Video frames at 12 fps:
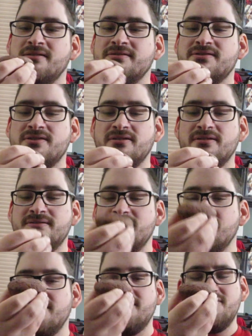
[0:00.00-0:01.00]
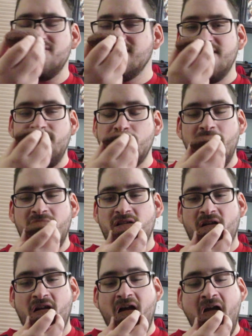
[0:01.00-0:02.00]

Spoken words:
So let's just give it a bite here.